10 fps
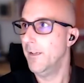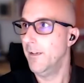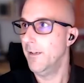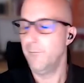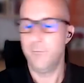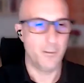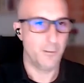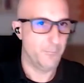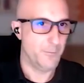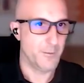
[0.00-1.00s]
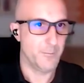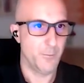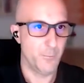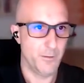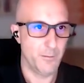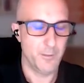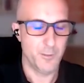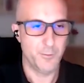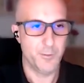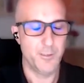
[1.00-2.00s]
feel comfortable with the
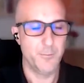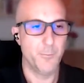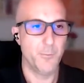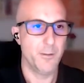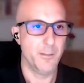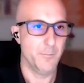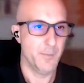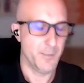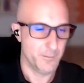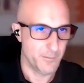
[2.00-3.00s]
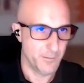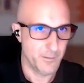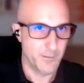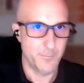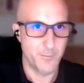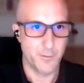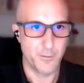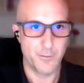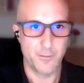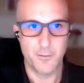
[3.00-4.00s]
relationship with the investor,
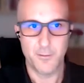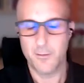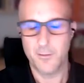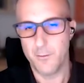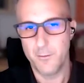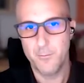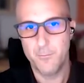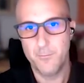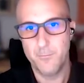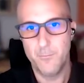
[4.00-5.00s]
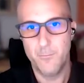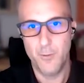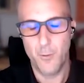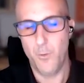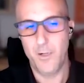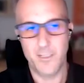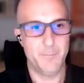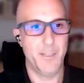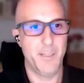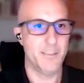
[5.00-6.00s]
because no one
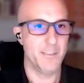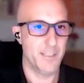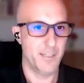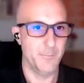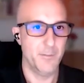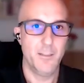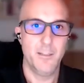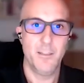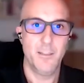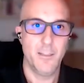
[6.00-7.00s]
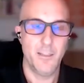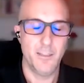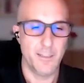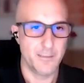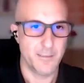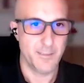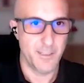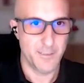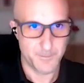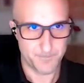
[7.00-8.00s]
expects the same in that stage.